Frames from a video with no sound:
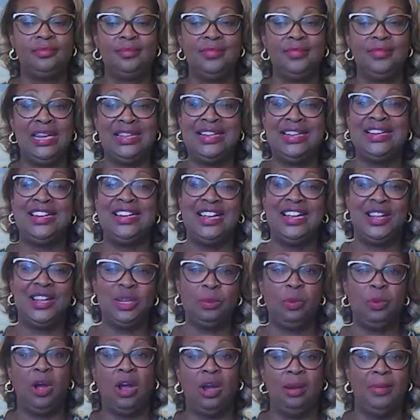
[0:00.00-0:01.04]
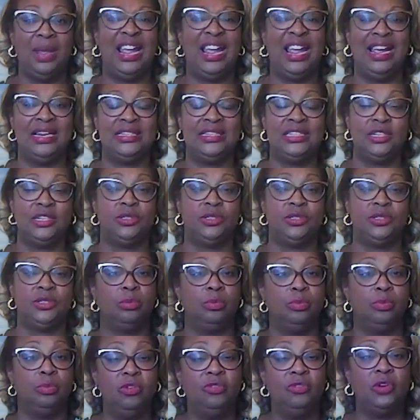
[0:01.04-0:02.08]
And then the other part of my ancestors were
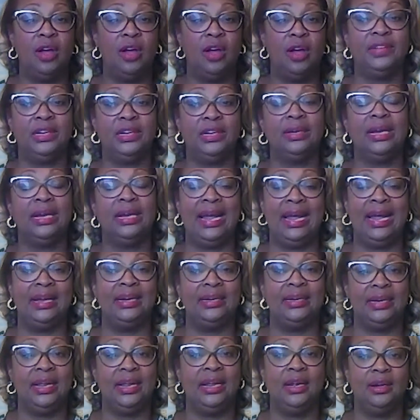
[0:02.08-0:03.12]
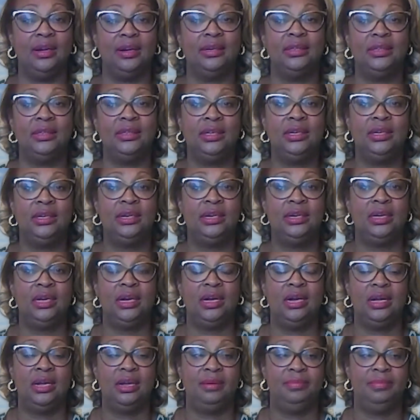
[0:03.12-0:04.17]
moved off their land here
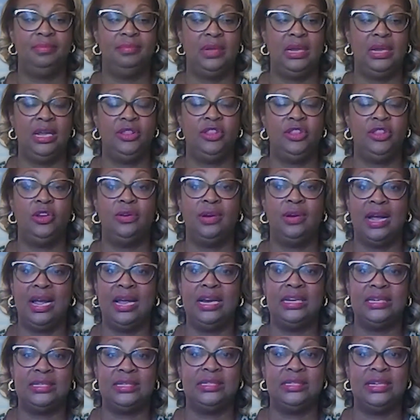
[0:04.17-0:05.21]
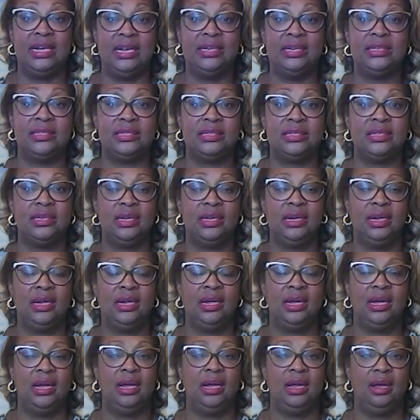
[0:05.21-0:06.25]
in the United States
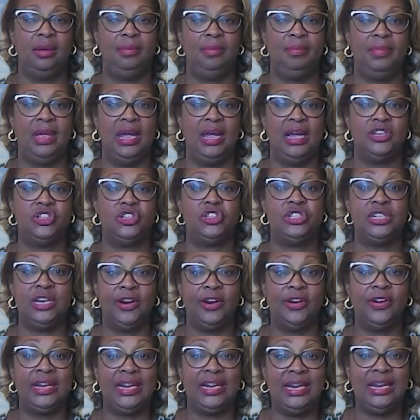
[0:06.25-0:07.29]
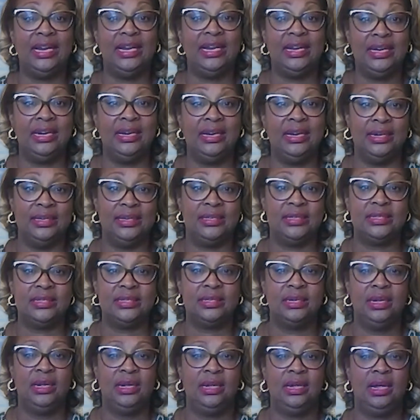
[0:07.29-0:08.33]
as Cherokee Indians.
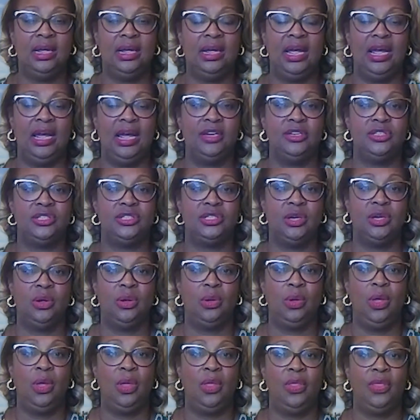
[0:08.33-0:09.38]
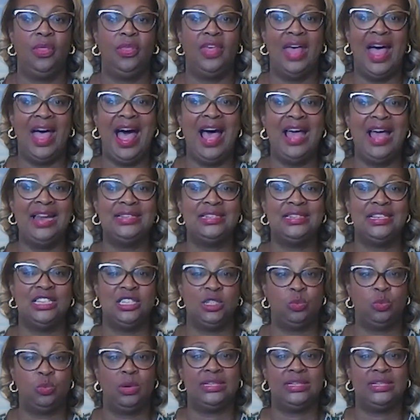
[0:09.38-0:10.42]
And so that
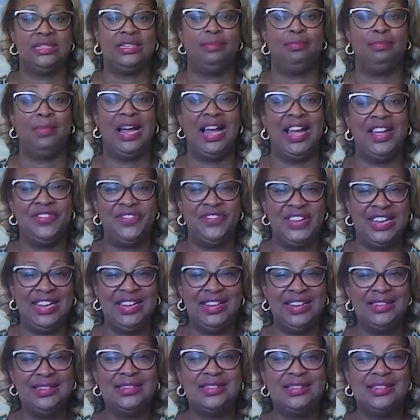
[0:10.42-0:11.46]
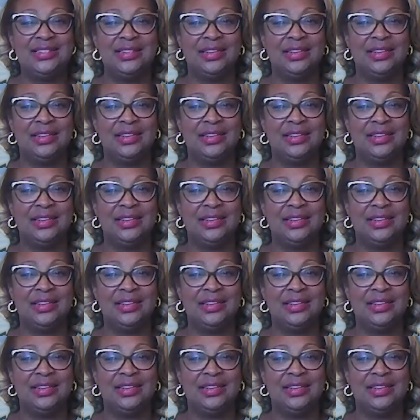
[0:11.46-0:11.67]
is what's in my veins.